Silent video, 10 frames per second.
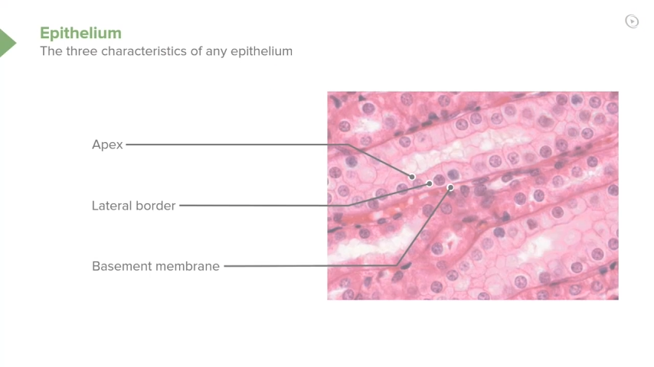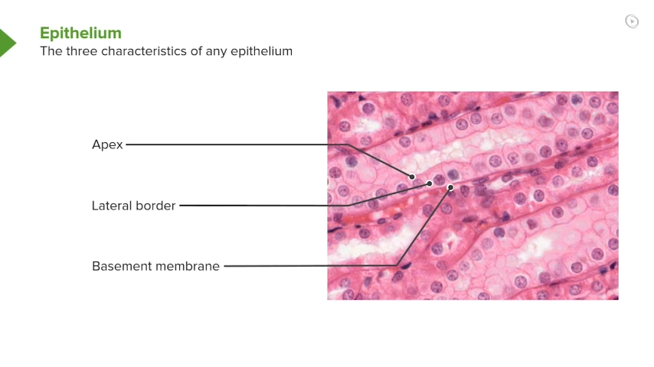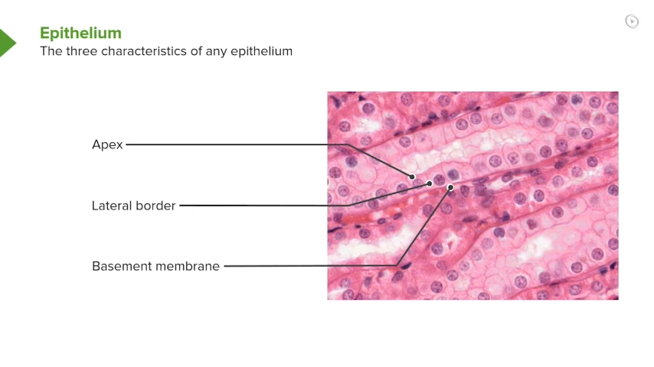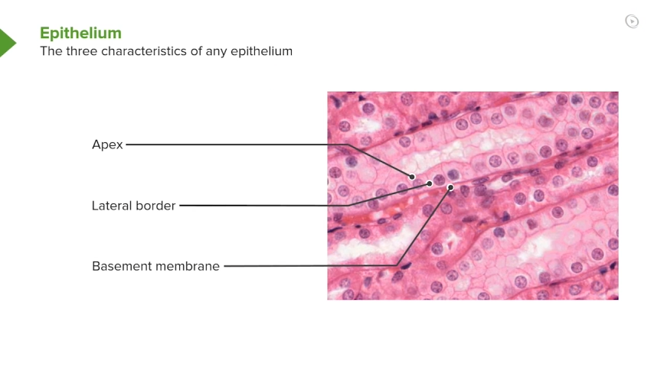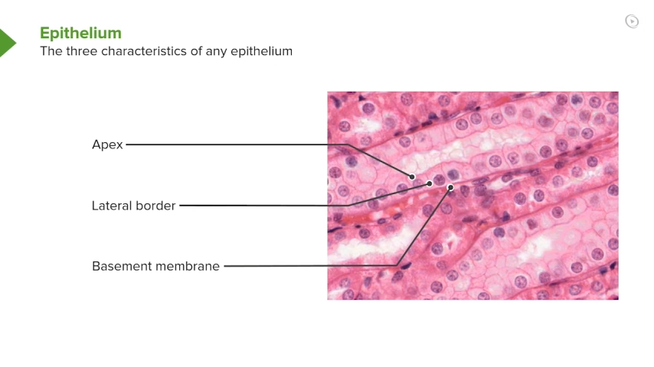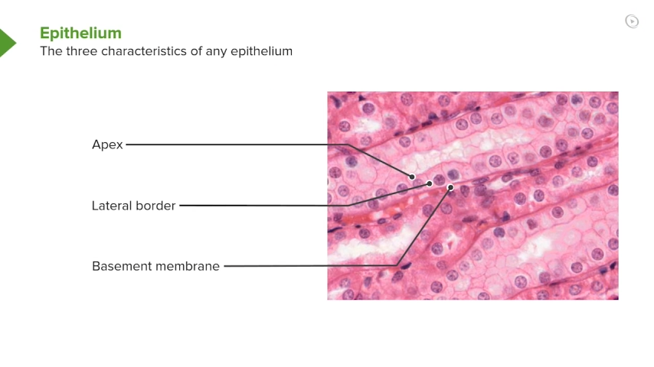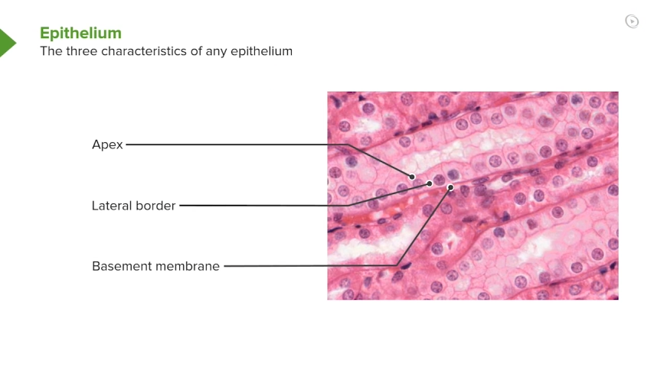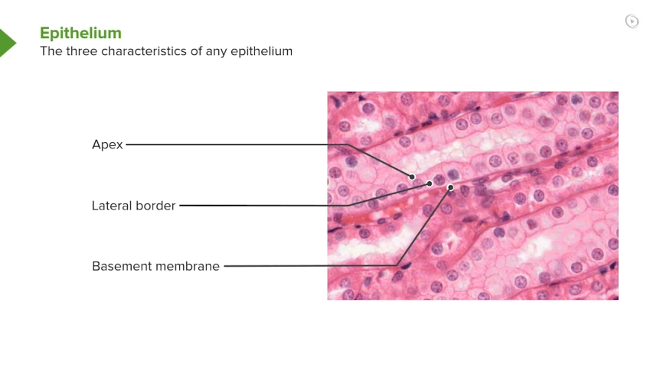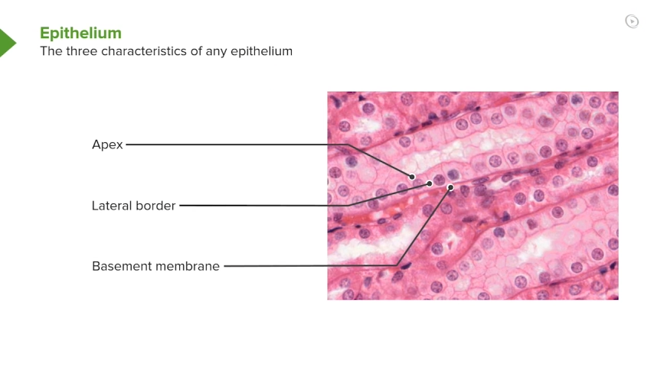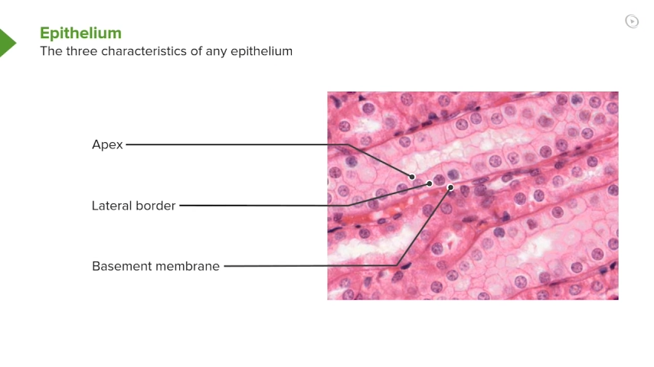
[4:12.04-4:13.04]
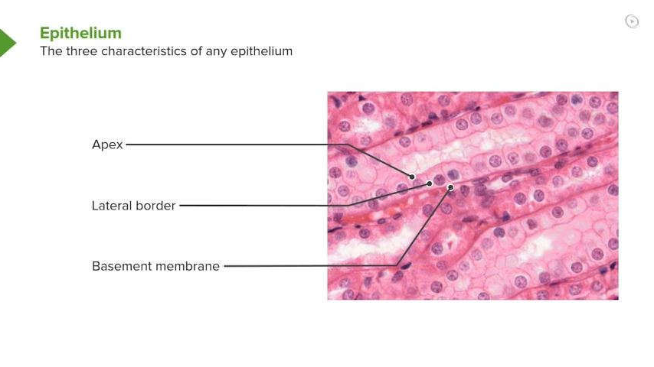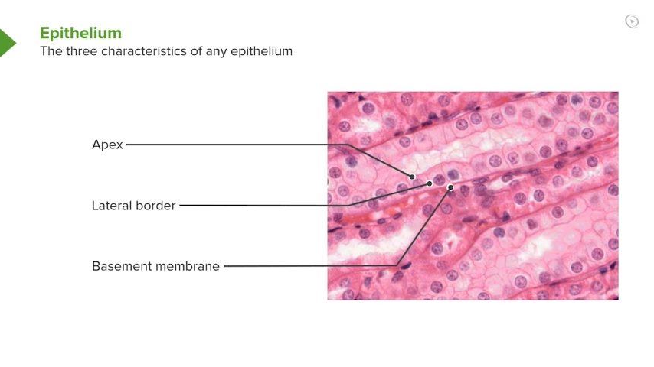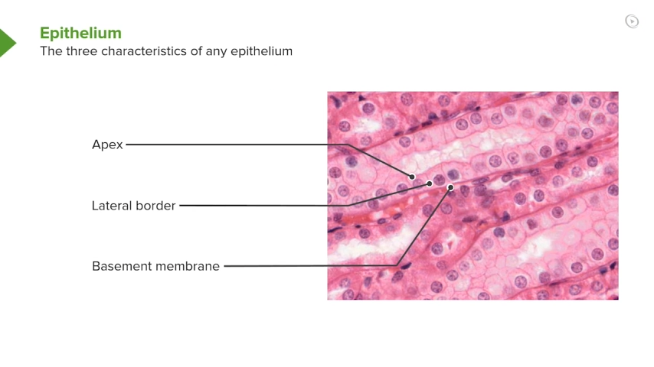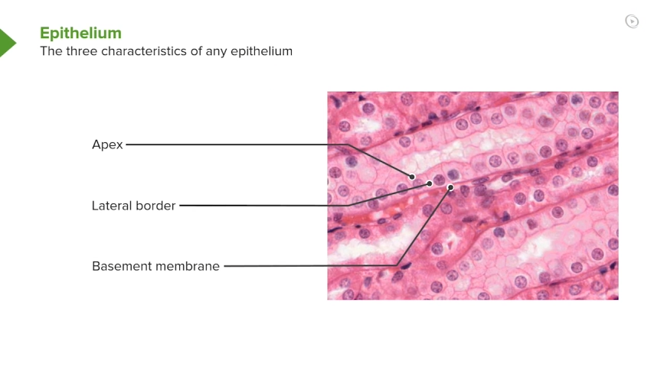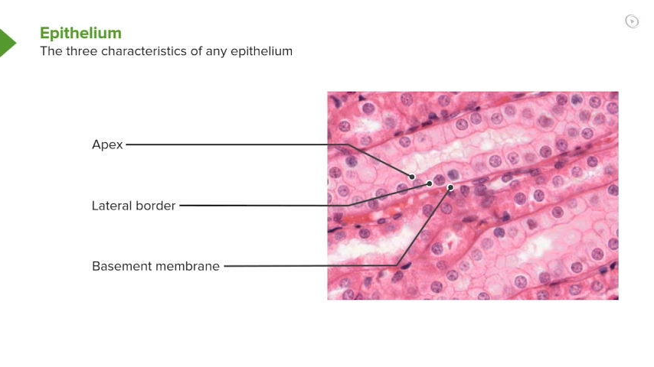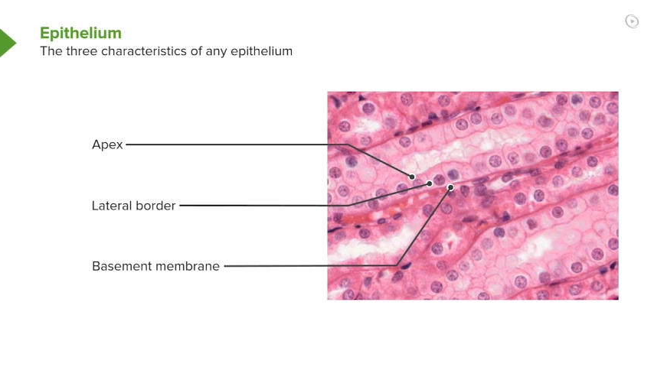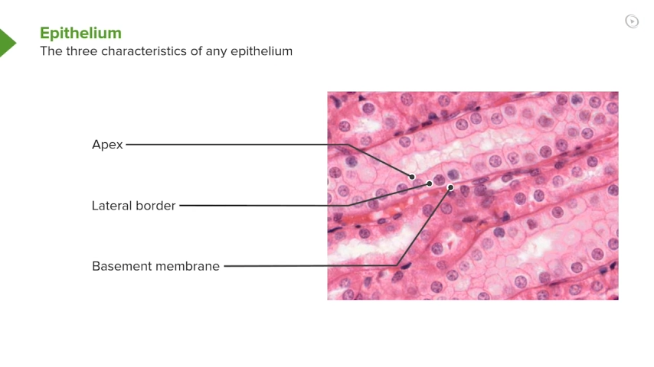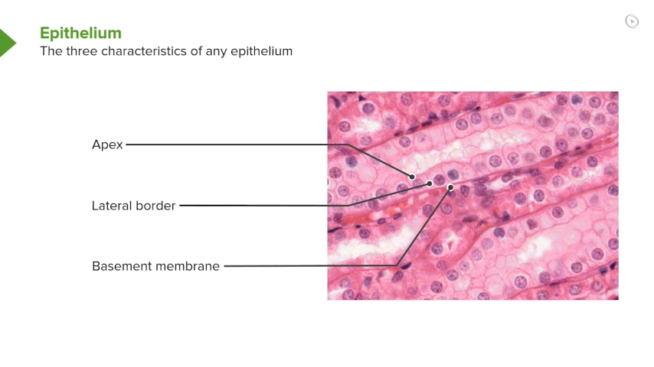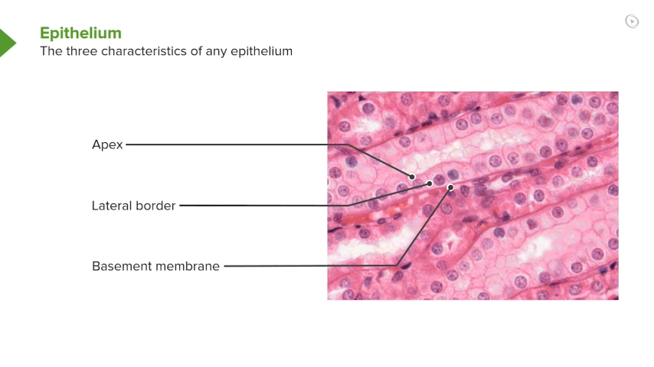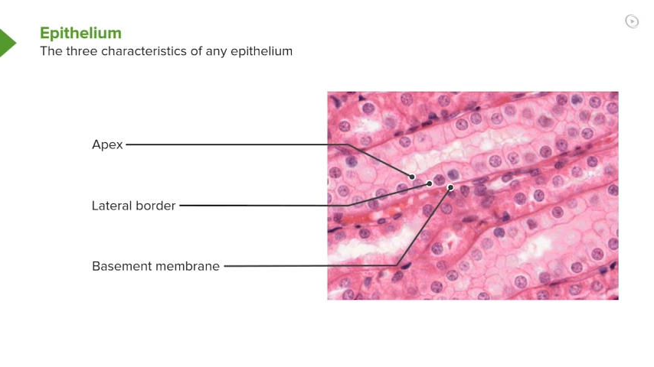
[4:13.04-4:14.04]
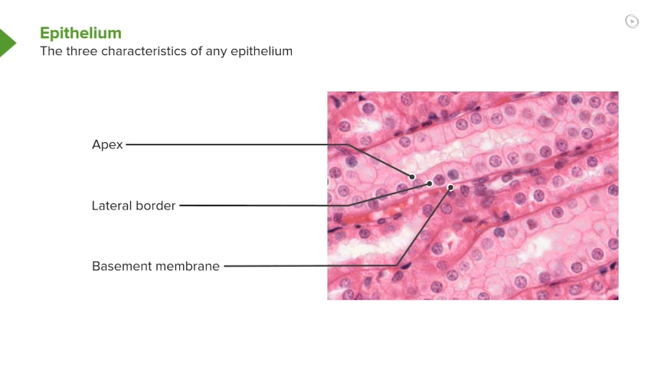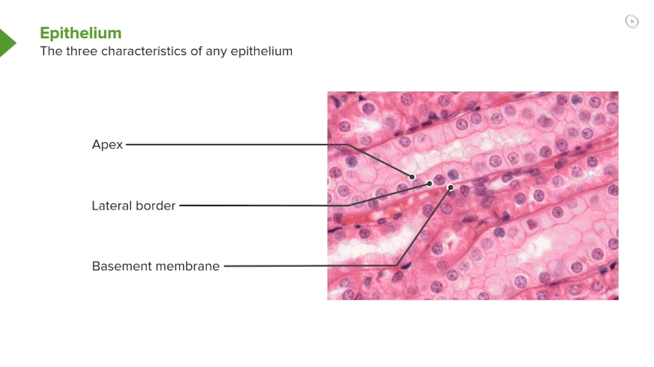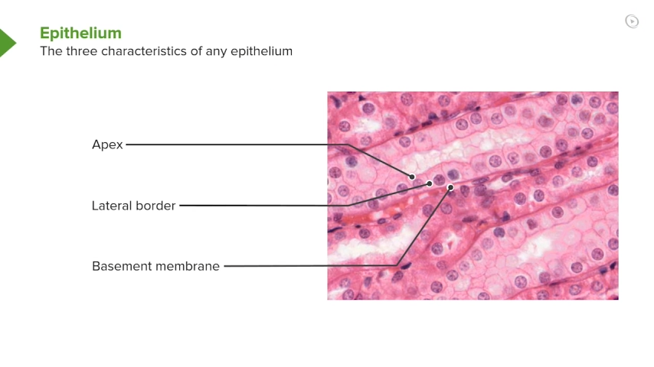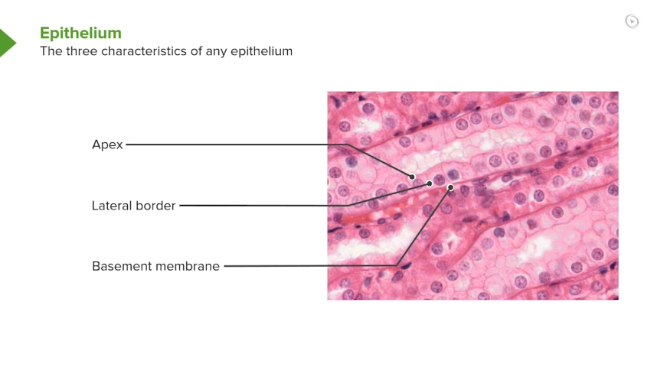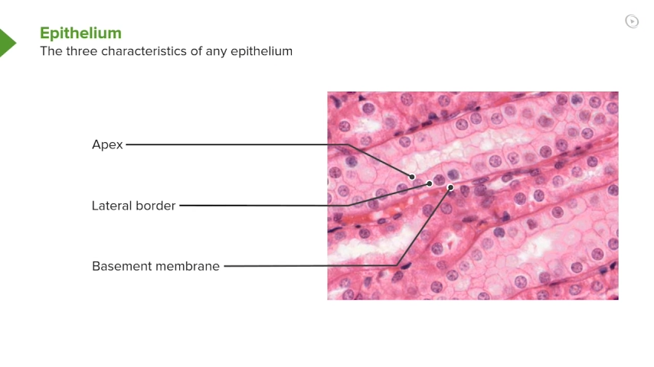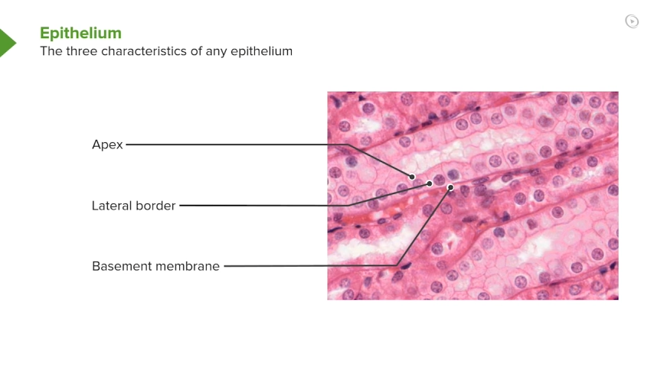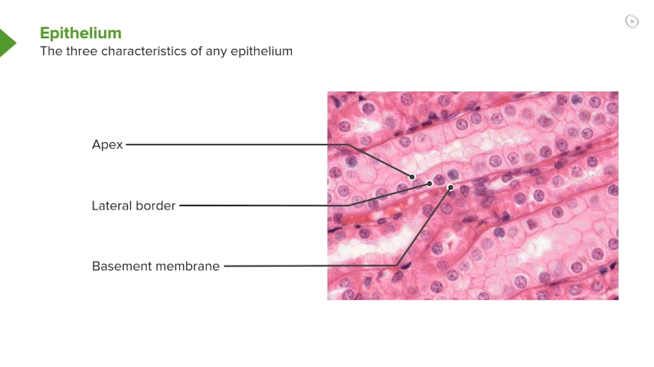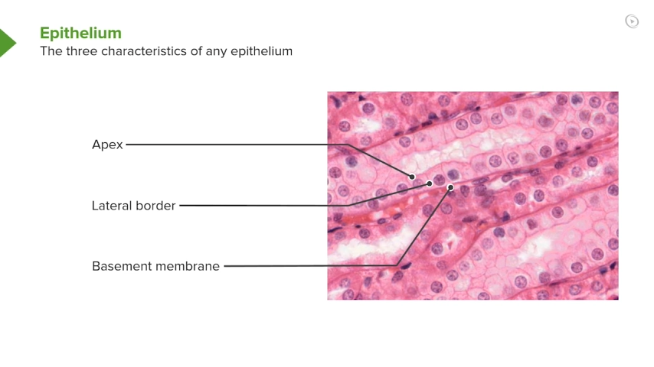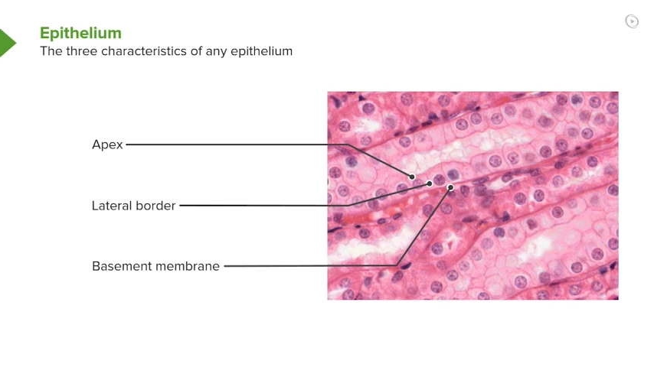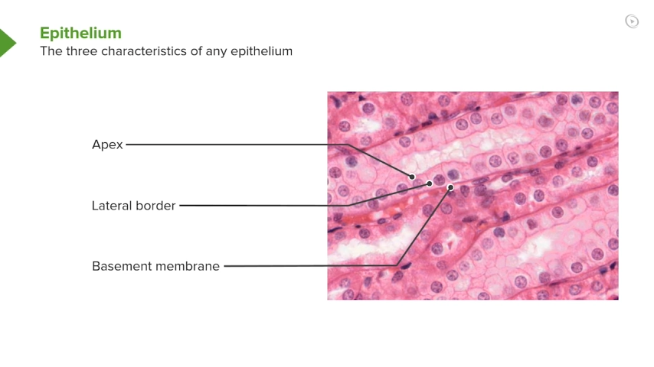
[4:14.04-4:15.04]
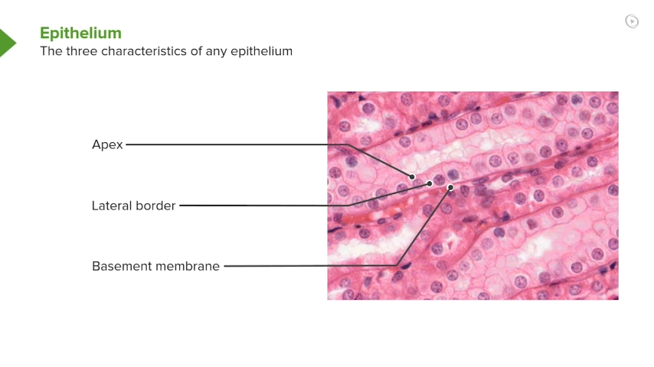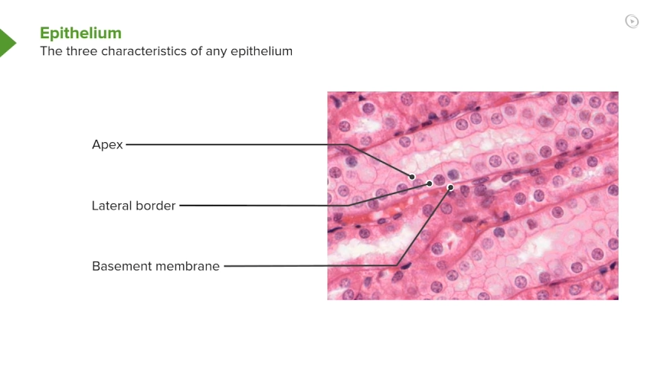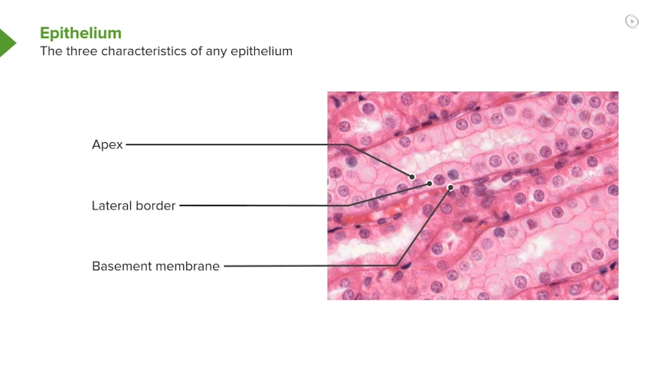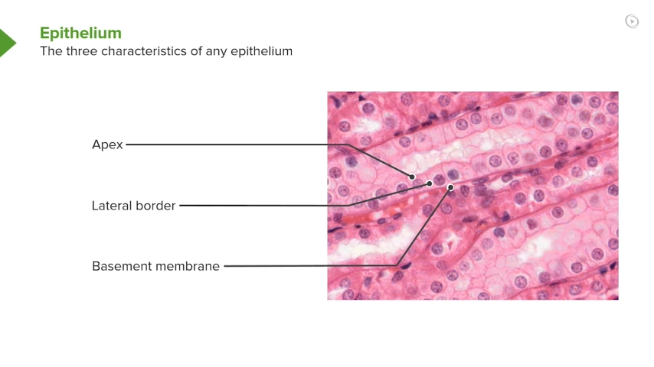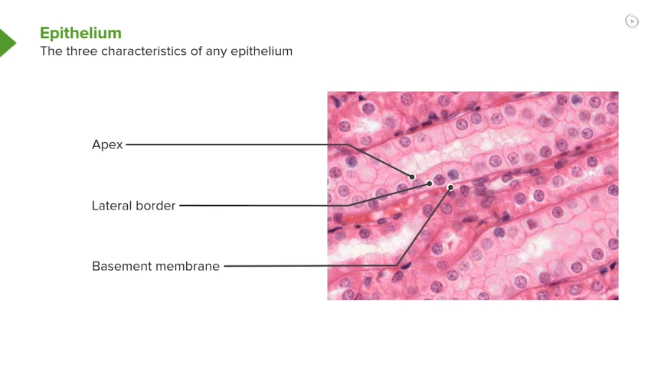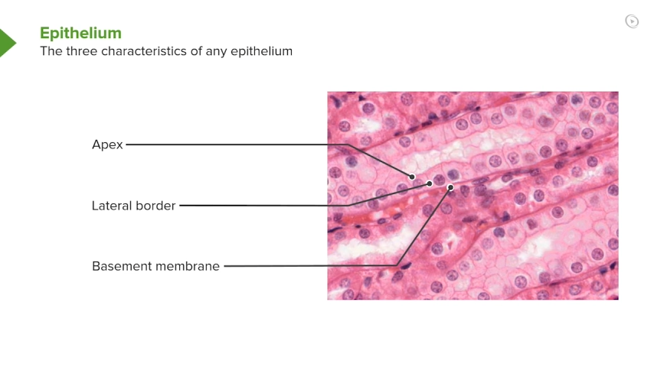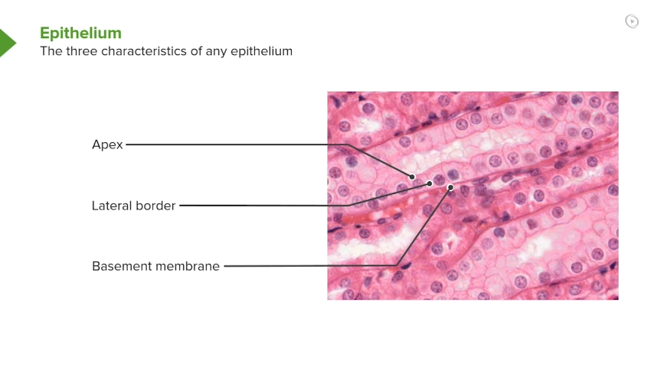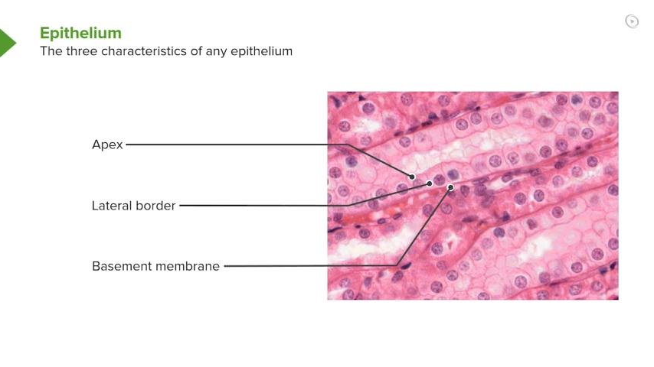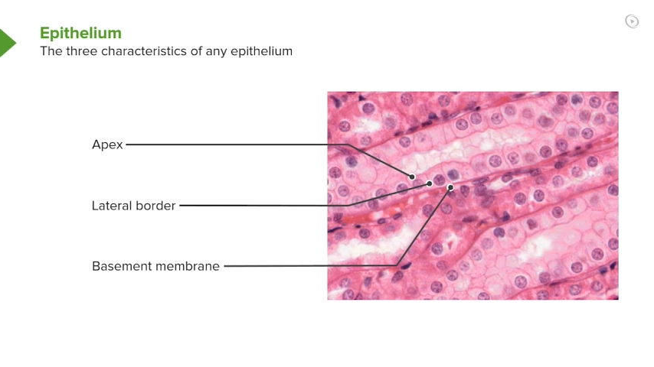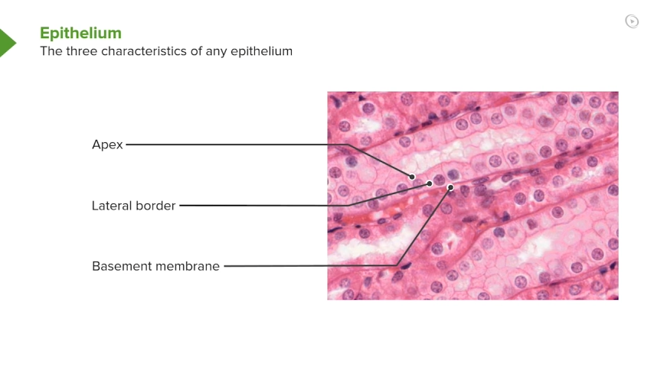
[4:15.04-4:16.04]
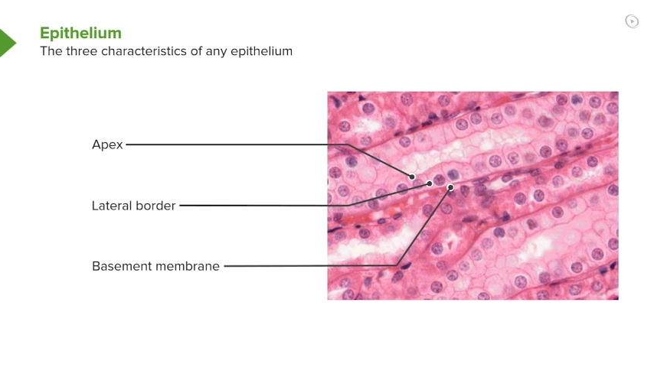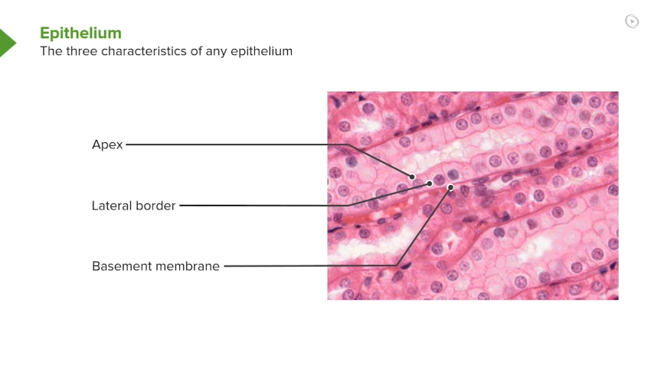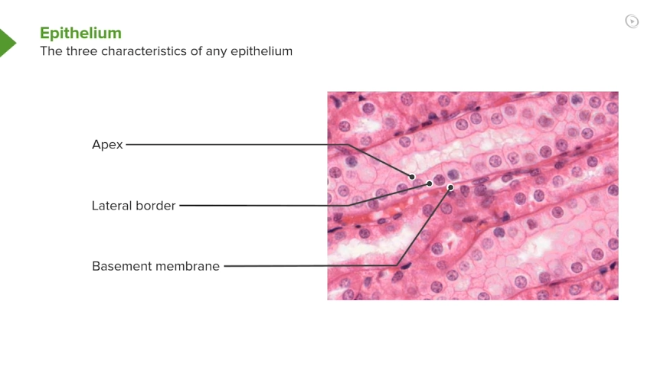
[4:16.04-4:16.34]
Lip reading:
(no speaker visible)